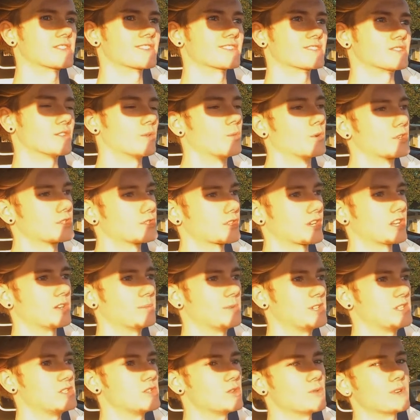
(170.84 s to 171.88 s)
so what you're going to
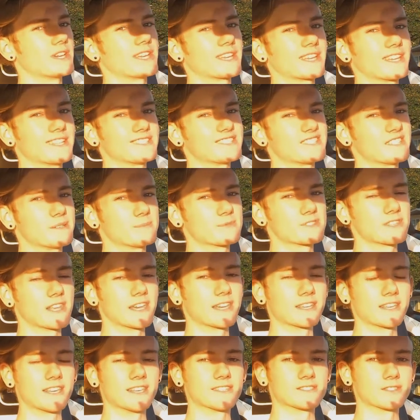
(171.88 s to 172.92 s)
be doing, it seems
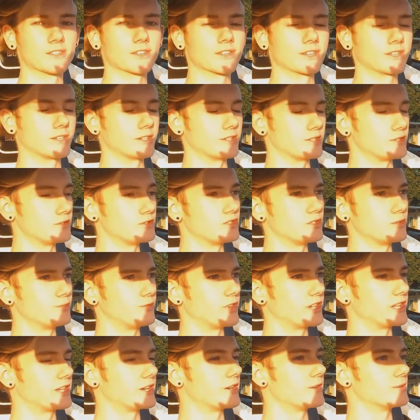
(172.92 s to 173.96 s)
like, is looking at YouTube
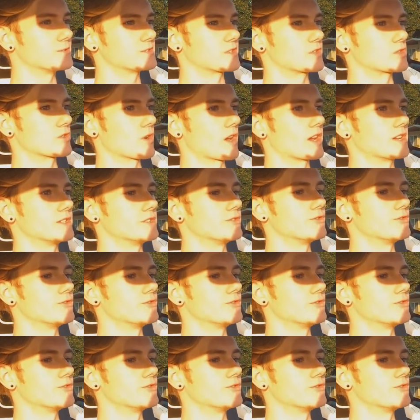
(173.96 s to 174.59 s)
videos and trying to